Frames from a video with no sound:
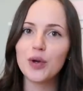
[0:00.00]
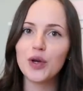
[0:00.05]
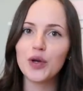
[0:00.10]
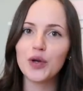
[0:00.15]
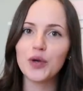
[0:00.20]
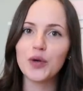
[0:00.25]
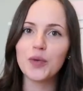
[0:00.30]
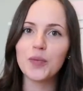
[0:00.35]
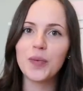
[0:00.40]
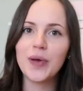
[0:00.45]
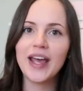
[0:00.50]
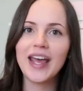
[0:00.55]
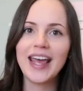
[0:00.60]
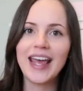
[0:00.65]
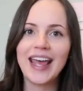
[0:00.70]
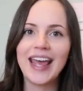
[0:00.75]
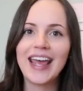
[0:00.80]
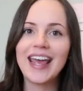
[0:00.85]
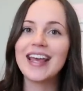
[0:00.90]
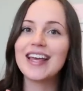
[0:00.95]
poop
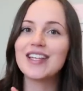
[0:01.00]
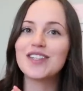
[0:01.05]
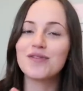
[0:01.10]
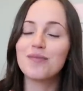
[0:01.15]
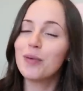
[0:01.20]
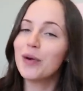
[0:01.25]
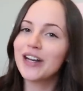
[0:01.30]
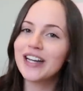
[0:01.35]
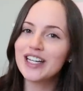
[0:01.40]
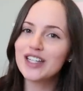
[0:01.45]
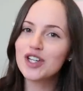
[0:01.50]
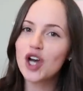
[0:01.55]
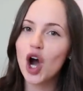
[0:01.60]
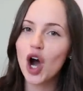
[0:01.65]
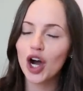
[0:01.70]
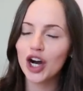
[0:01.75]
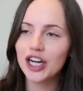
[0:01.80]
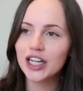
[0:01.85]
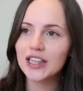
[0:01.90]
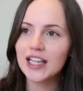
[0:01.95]
is pretty
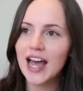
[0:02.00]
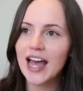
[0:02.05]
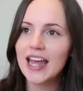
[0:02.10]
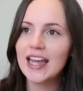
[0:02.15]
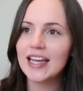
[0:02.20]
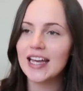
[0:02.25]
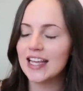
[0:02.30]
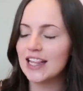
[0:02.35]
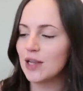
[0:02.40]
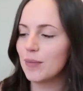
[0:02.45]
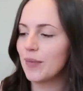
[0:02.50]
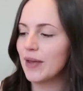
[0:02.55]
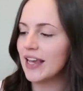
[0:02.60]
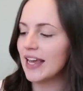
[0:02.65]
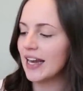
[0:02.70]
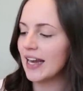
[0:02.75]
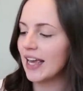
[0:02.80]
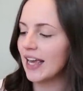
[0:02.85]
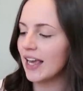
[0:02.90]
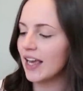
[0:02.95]
tar-like in the
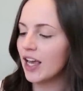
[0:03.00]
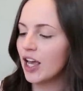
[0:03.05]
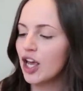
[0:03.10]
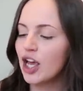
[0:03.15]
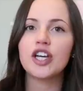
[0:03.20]
beginning.